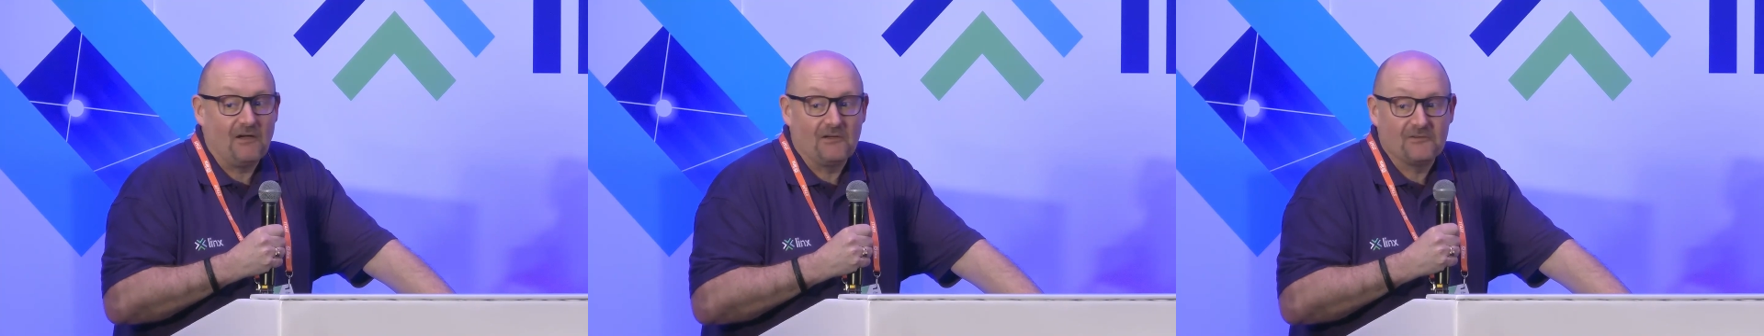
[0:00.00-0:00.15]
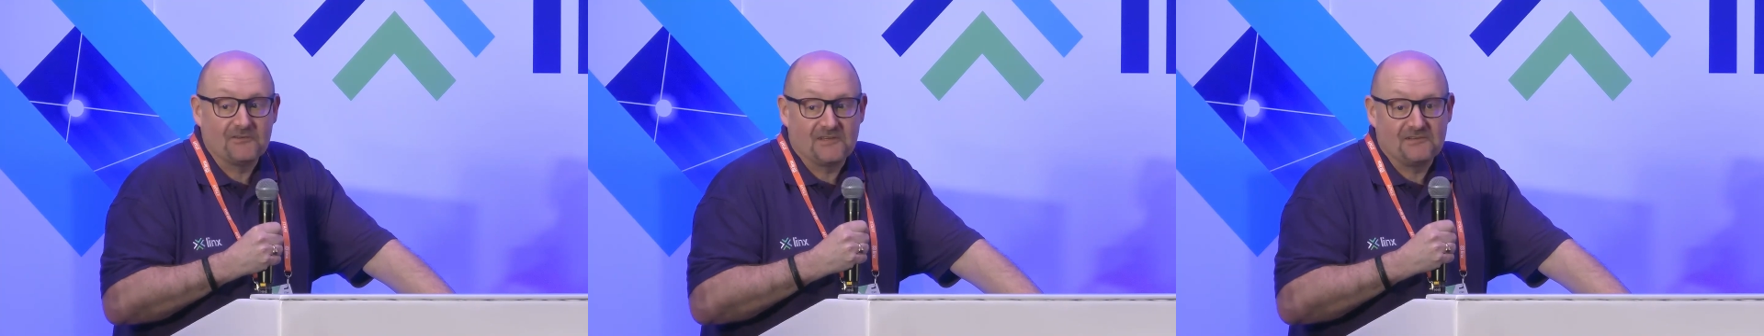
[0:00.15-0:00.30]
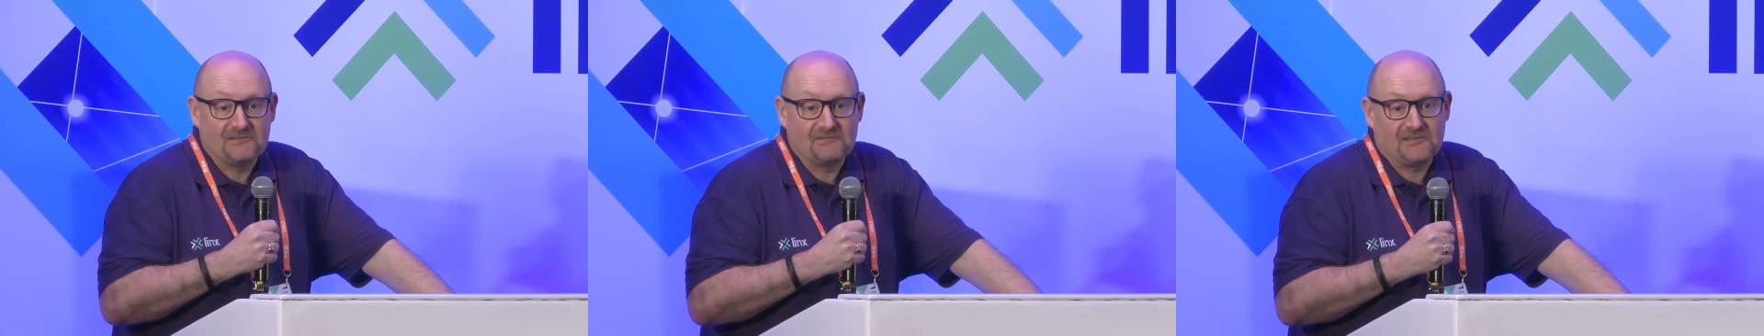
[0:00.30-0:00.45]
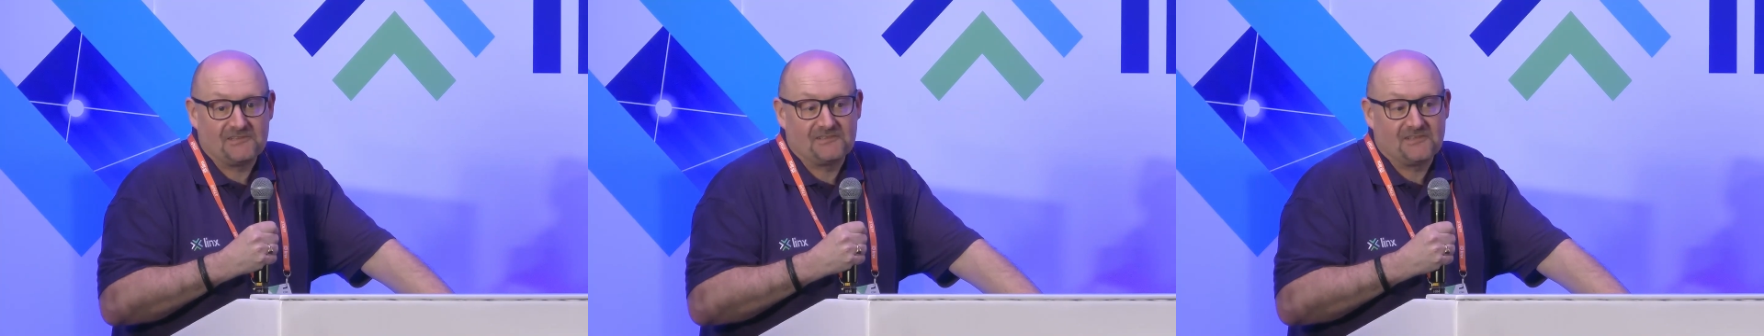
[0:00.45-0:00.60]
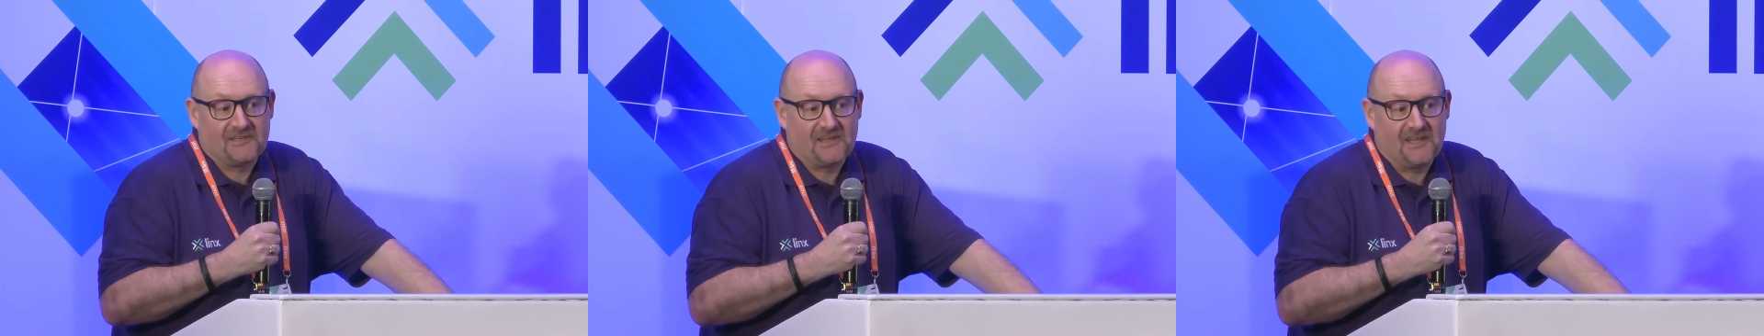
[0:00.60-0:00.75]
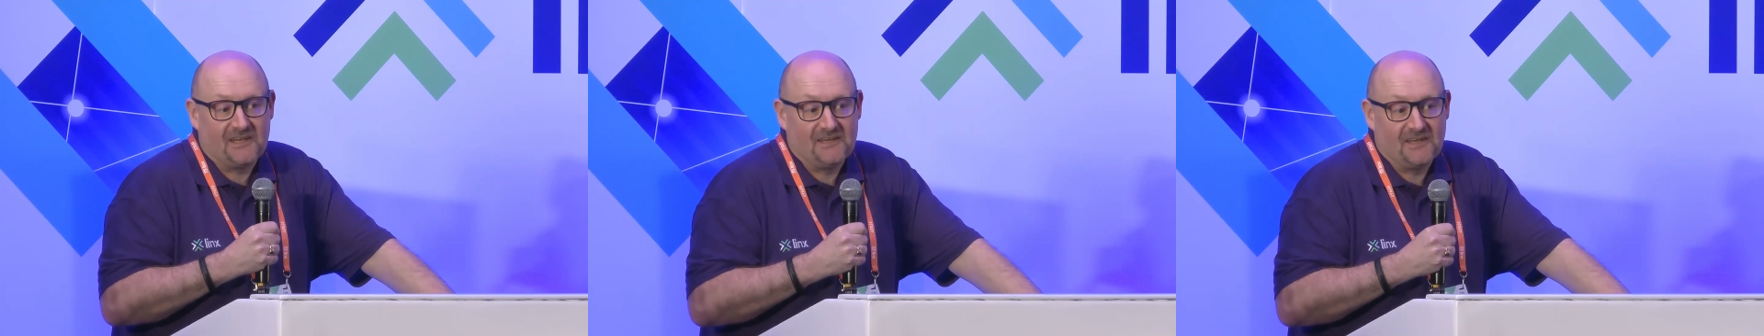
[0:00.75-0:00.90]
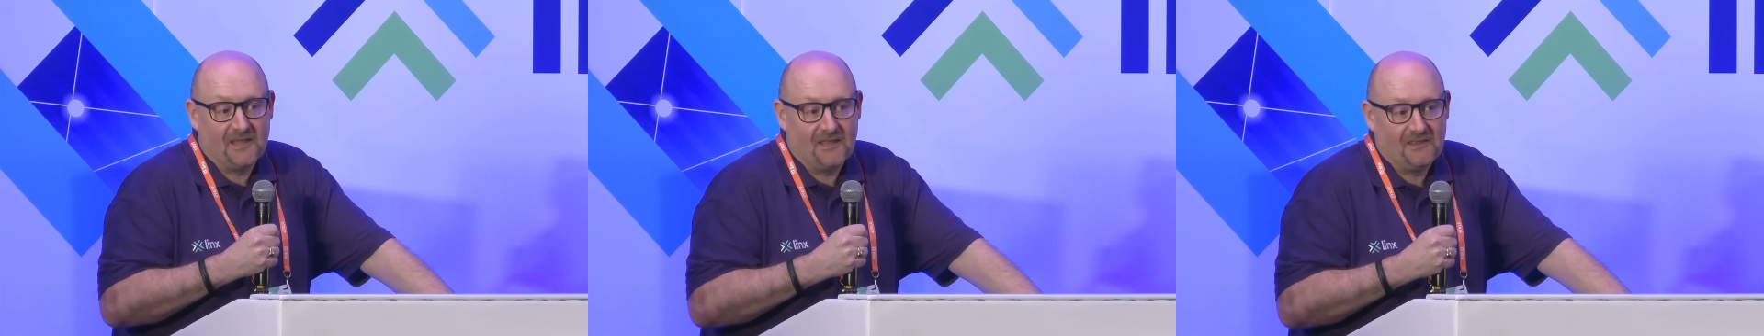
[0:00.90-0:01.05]
I was interested
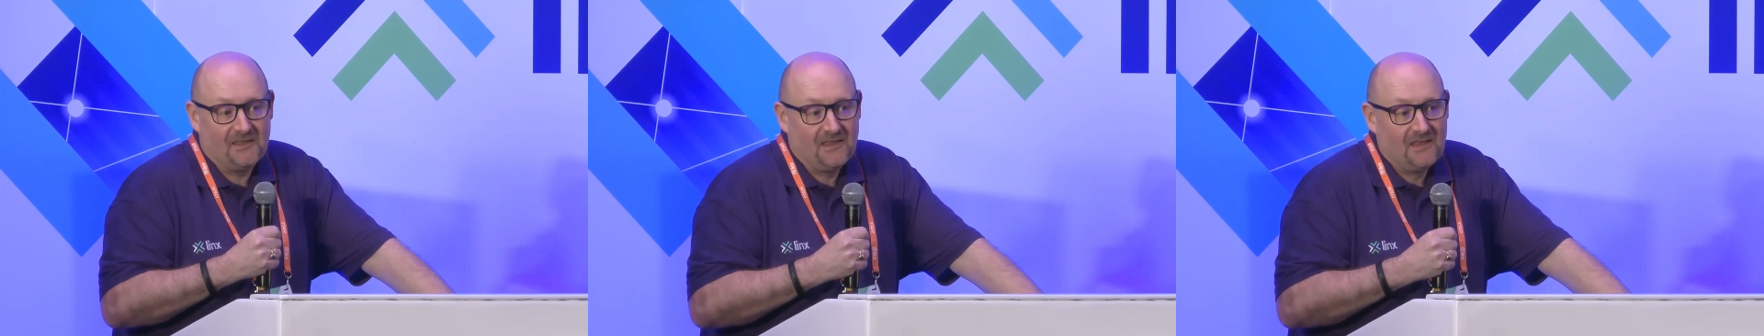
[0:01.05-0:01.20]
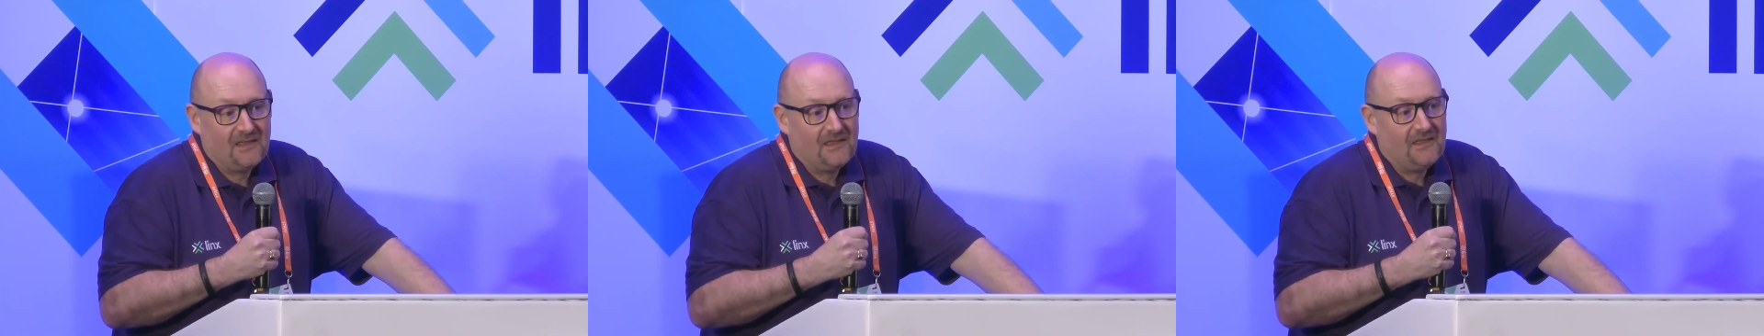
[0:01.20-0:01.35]
in uh,